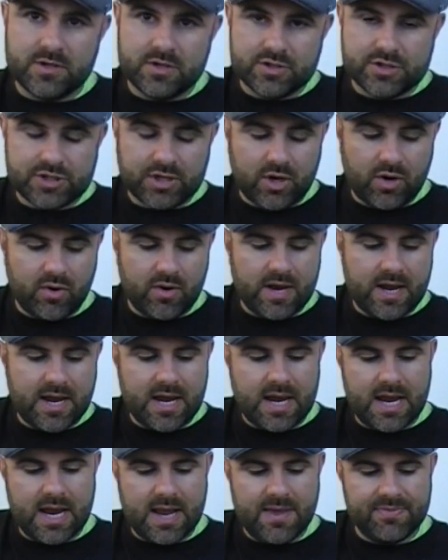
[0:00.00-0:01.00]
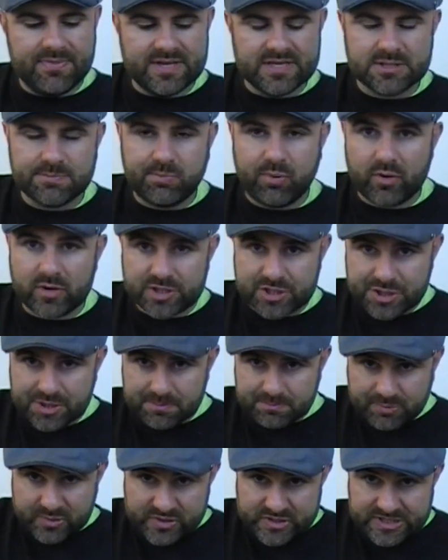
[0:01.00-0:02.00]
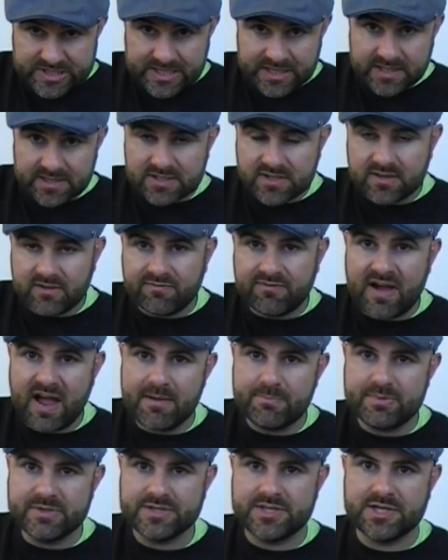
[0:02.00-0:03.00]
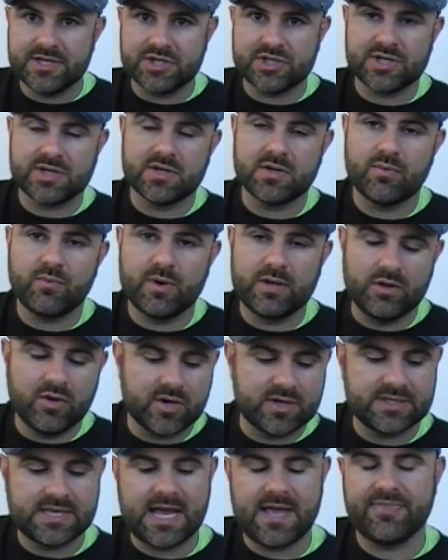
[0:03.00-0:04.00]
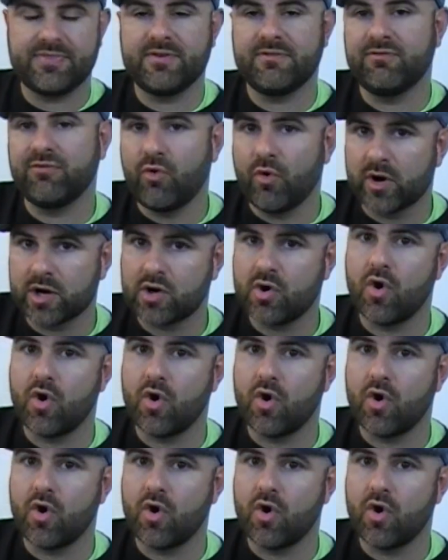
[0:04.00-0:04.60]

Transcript: So in this portion preceding to the 5 position, we looked at the 4